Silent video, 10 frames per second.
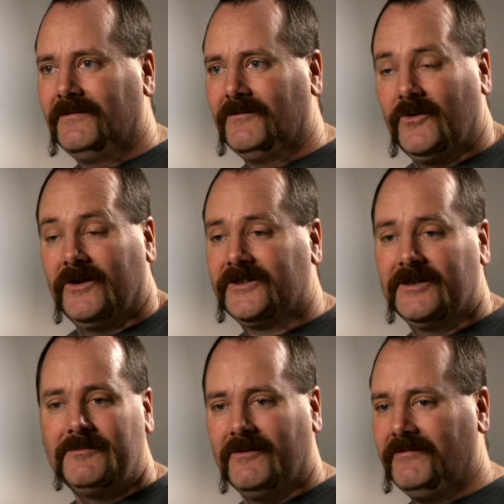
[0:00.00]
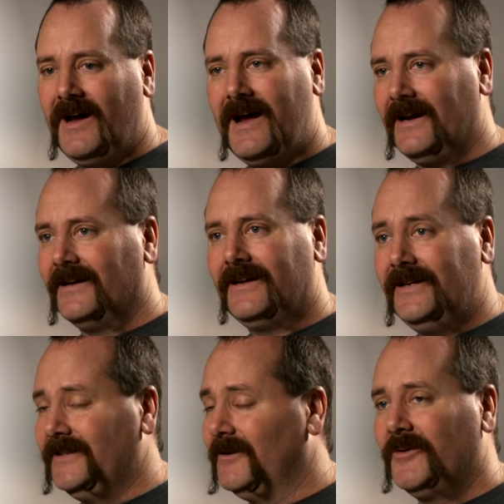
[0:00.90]
for the simple fact that
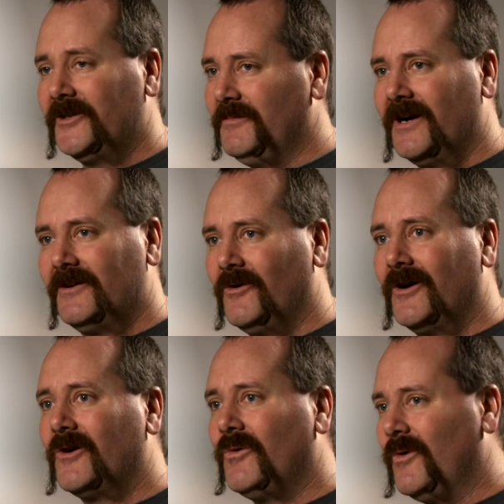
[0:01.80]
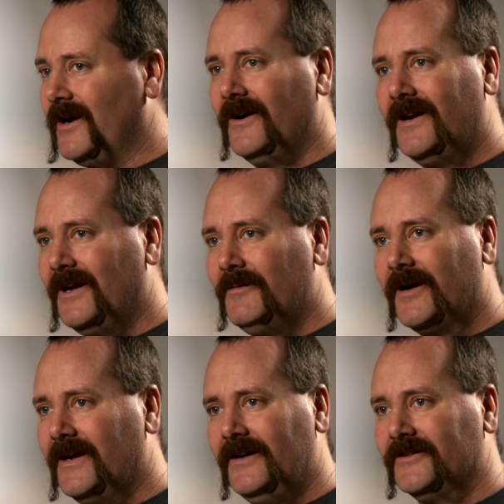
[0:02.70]
he's going to put you back to work quicker than
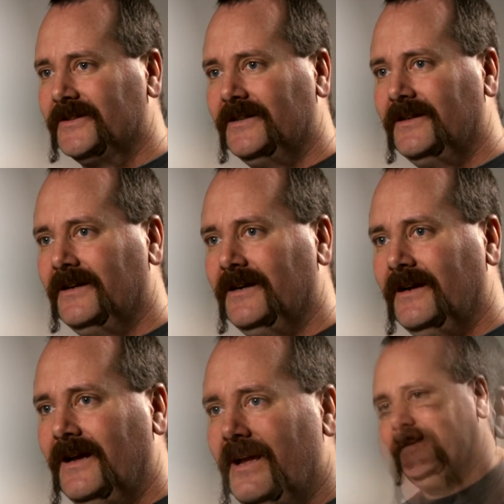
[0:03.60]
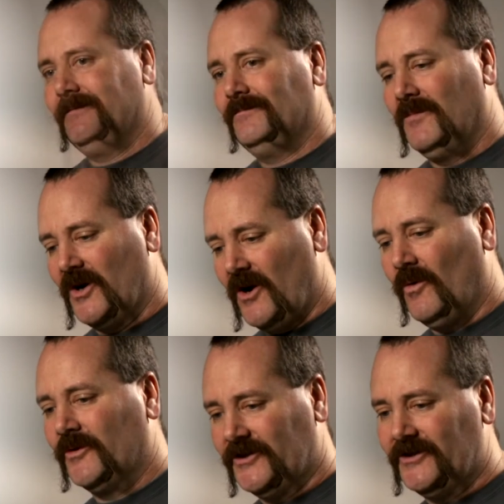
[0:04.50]
anybody else.
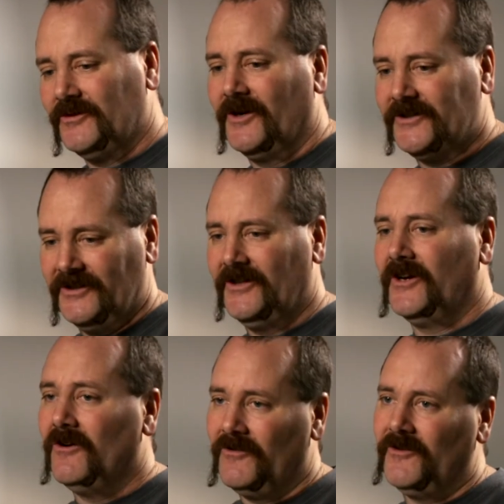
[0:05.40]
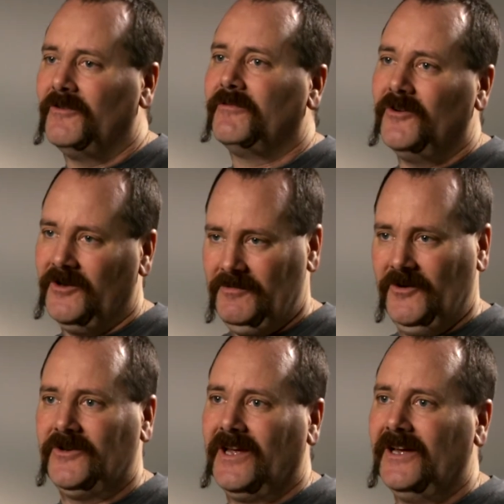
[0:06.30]
McCord situation, you go through the front, you
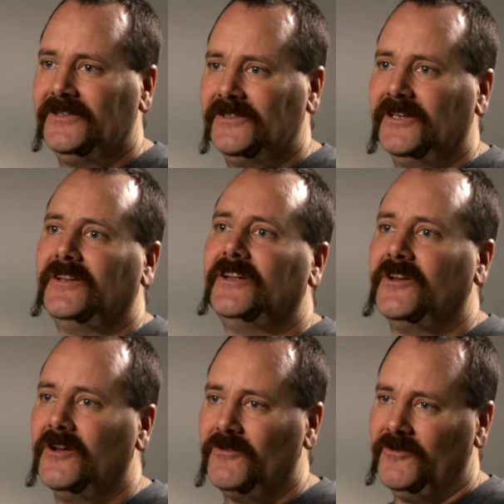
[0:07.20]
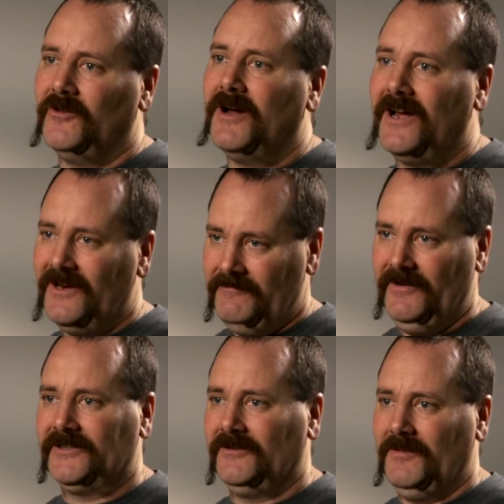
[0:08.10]
put the gauges in, then you go through the back and you
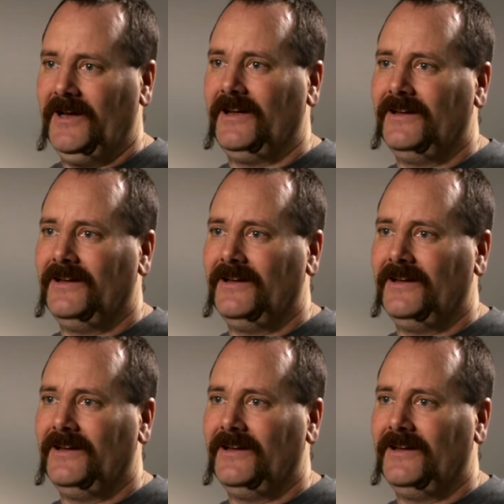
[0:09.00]
fix the back.